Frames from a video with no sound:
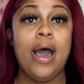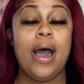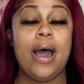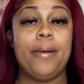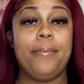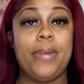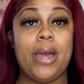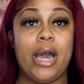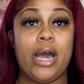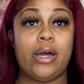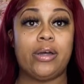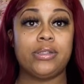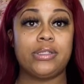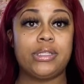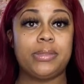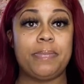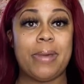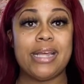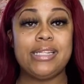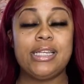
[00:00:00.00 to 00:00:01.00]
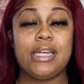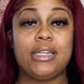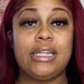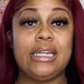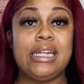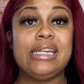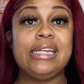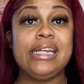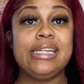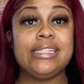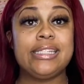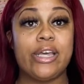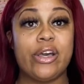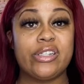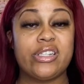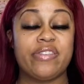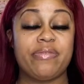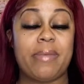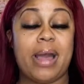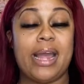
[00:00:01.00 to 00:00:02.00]
about basically the
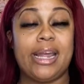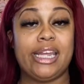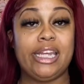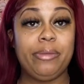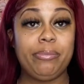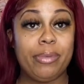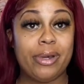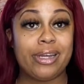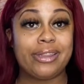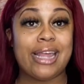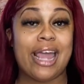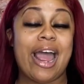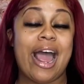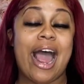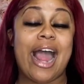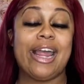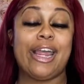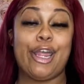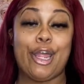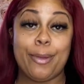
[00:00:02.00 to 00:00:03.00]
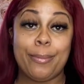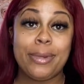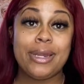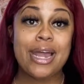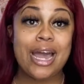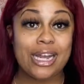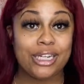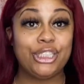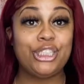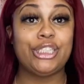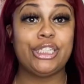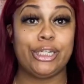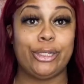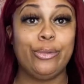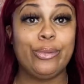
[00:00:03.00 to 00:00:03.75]
details of my ebook that I am launching,